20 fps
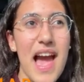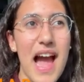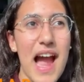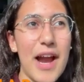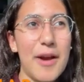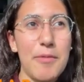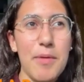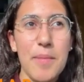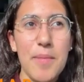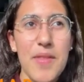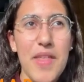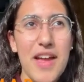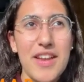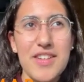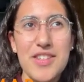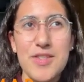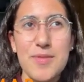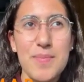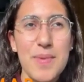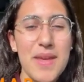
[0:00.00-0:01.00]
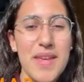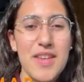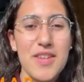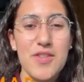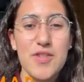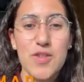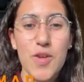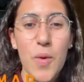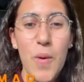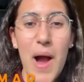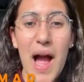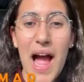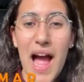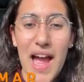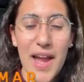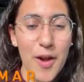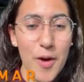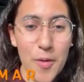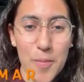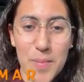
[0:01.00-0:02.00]
I remember that just being so
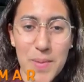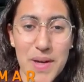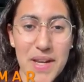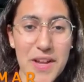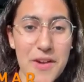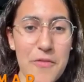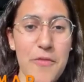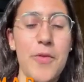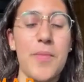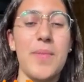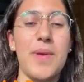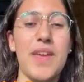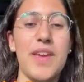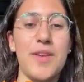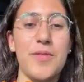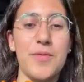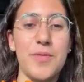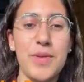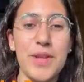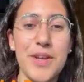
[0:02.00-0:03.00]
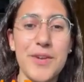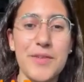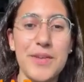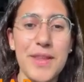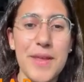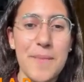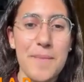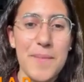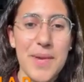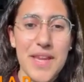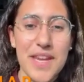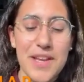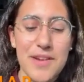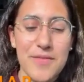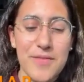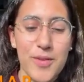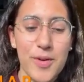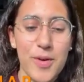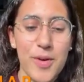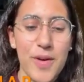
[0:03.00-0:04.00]
eye-opening for me and really, really
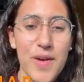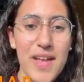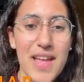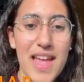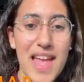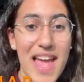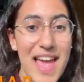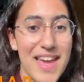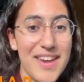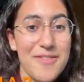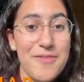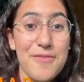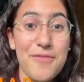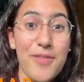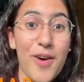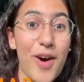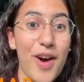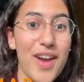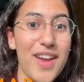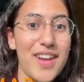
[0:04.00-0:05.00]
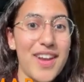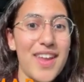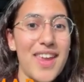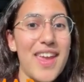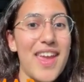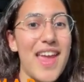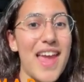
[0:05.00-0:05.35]
meaningful and fun.